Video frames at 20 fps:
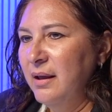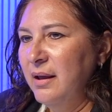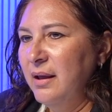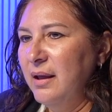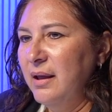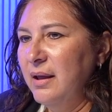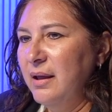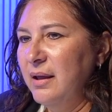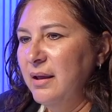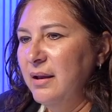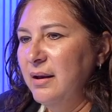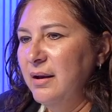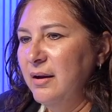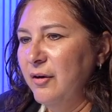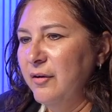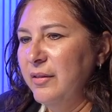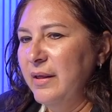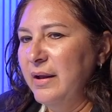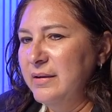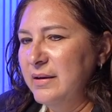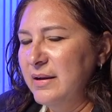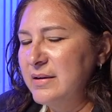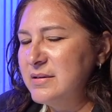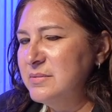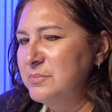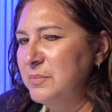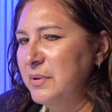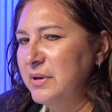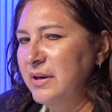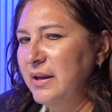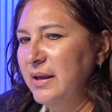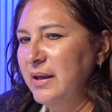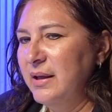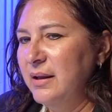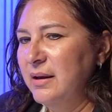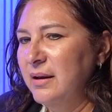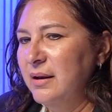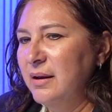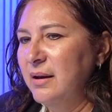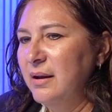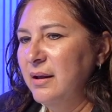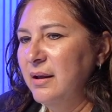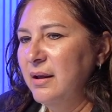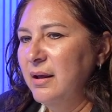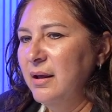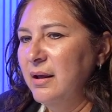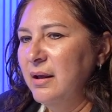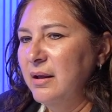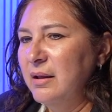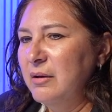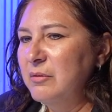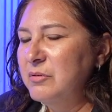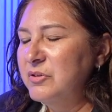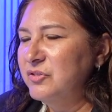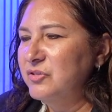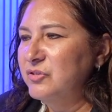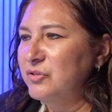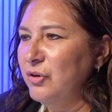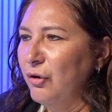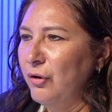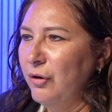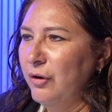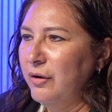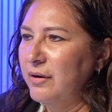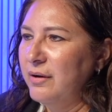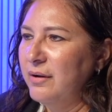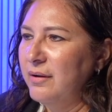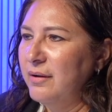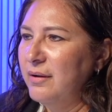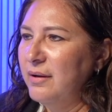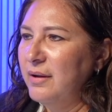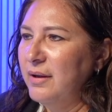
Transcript: or that next Monday, and it was dark